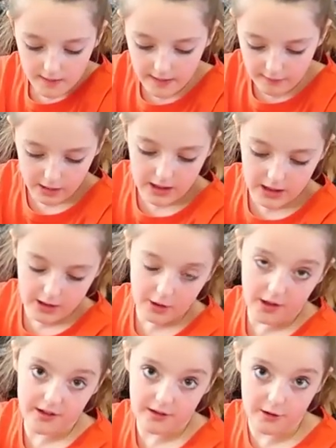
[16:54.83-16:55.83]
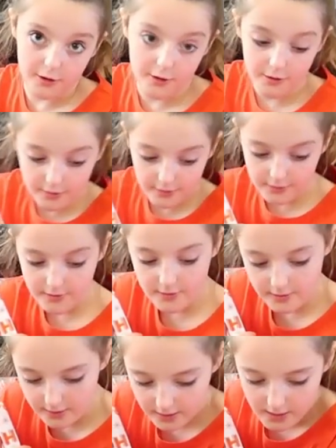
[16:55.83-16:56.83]
They're really nice though.
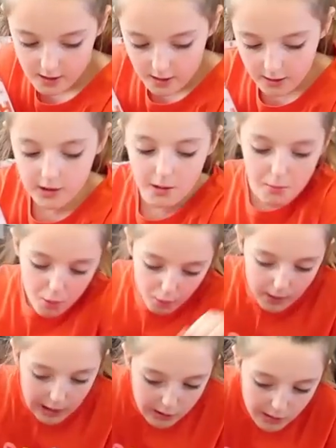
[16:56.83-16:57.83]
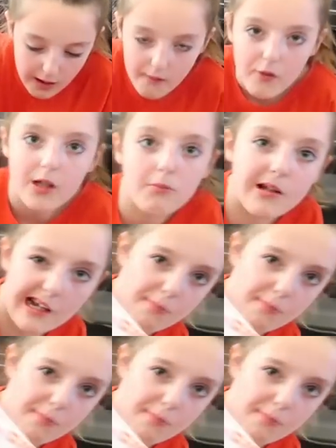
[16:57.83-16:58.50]
Because I'm always looking for some